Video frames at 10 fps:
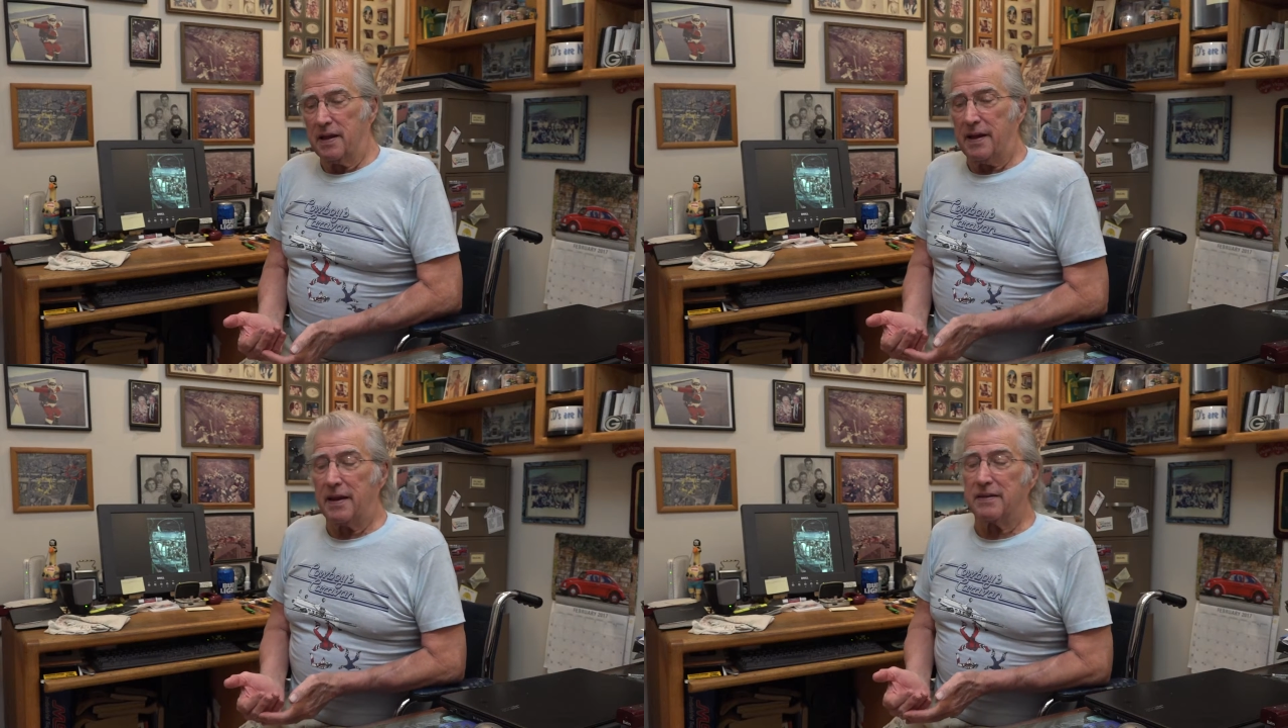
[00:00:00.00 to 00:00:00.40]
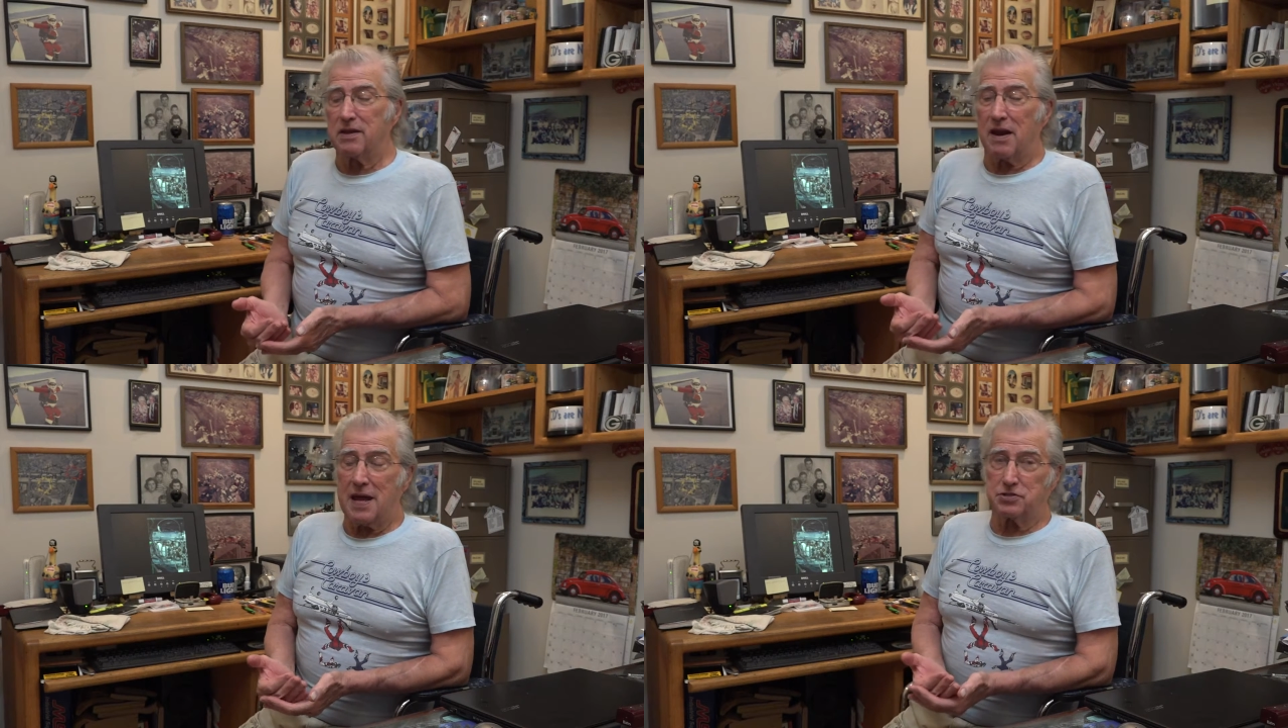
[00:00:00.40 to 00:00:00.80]
And
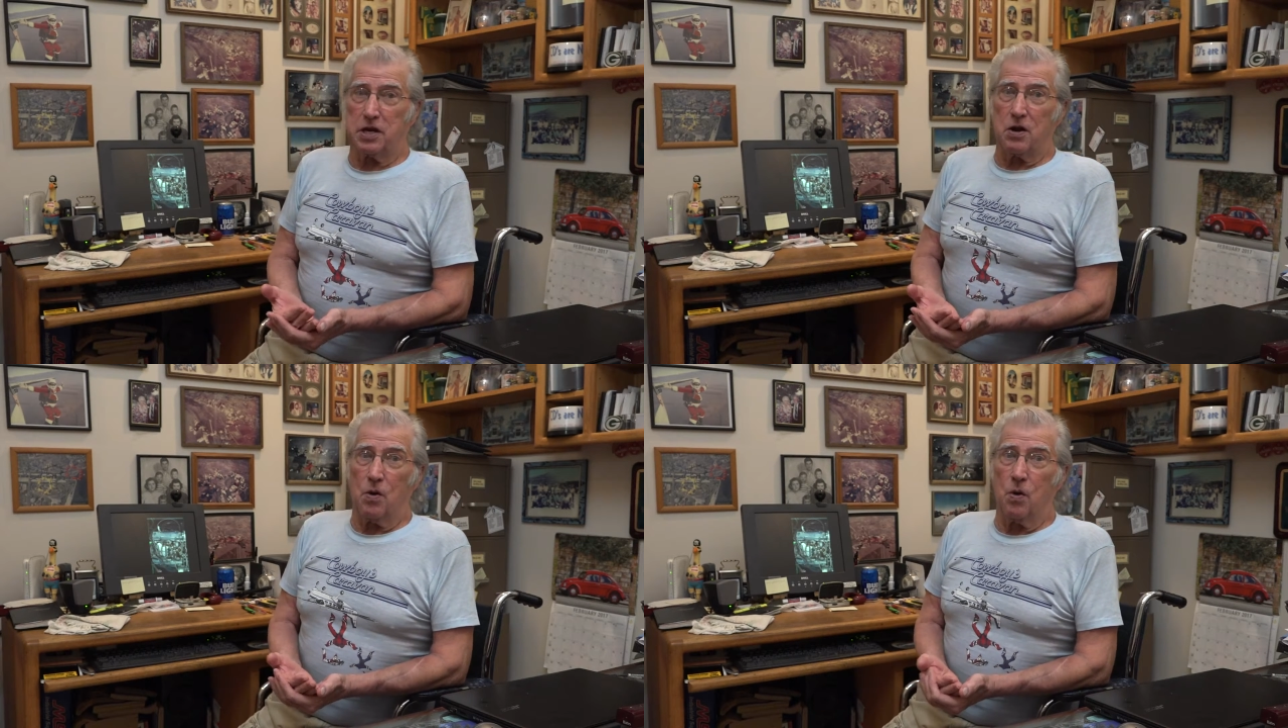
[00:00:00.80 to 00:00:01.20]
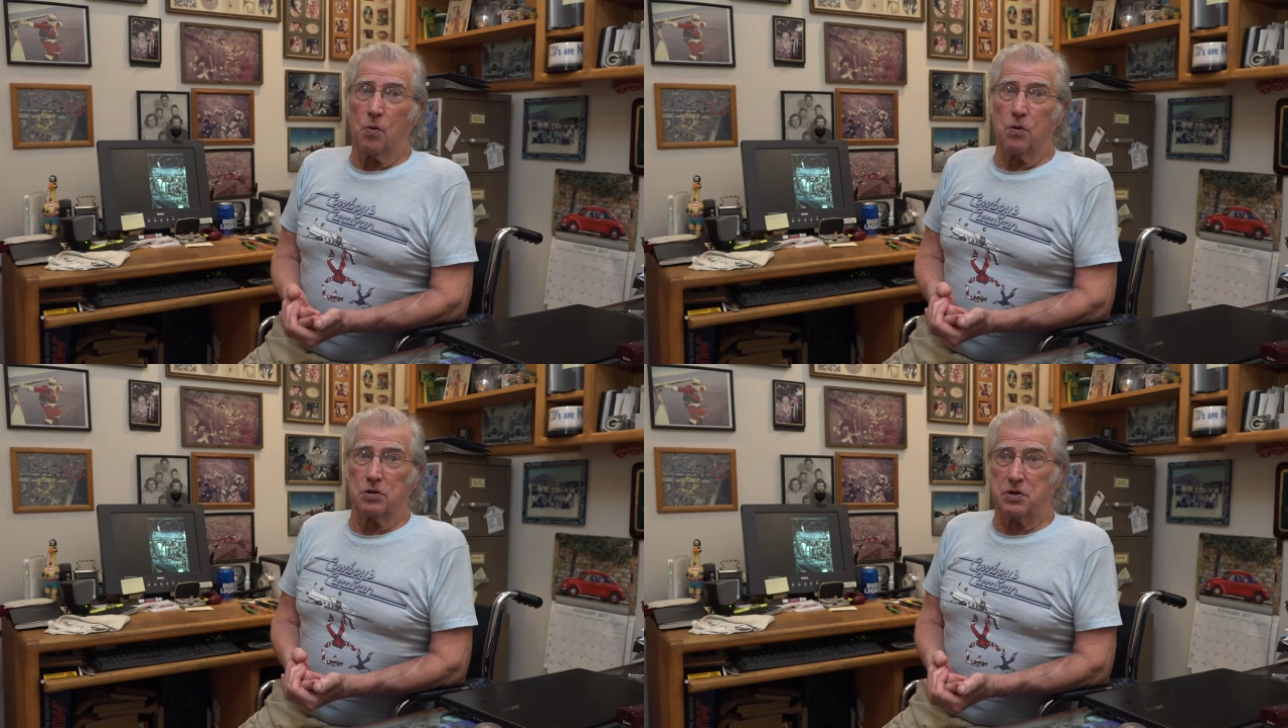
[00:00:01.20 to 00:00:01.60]
the last thing in the whole
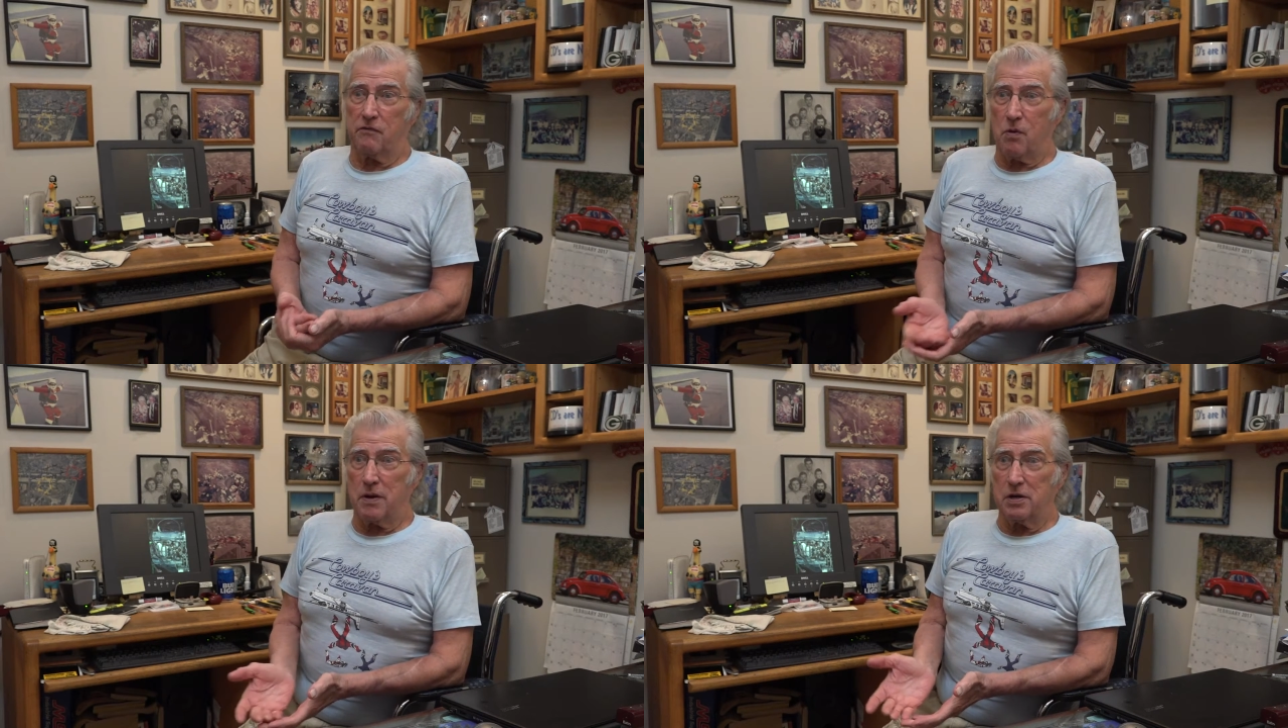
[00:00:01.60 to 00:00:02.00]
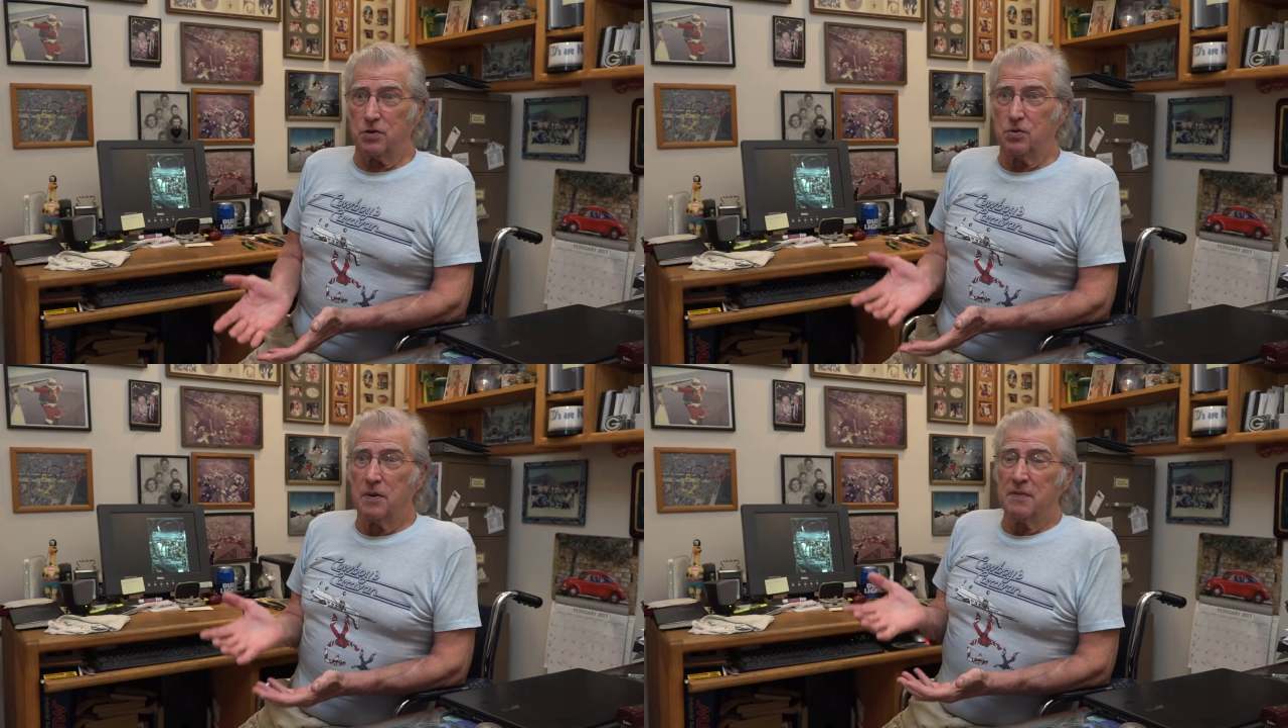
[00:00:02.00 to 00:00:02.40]
world you ever want to
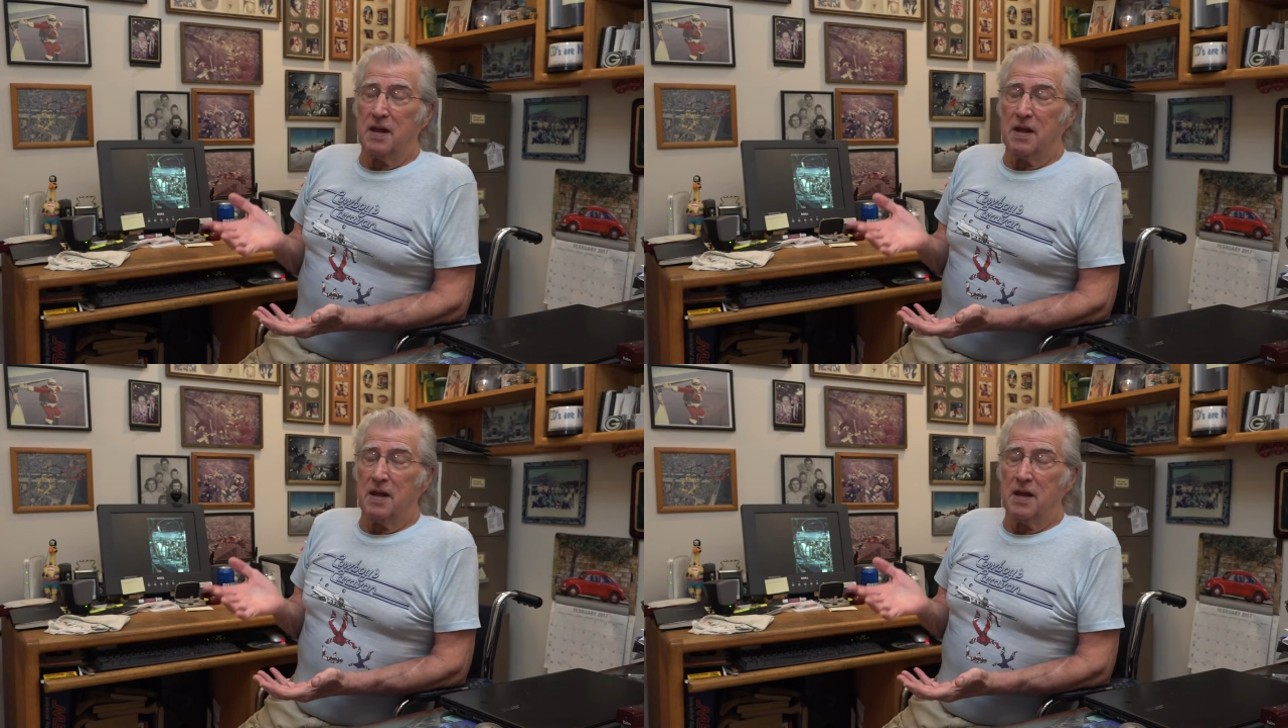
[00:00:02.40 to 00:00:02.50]
do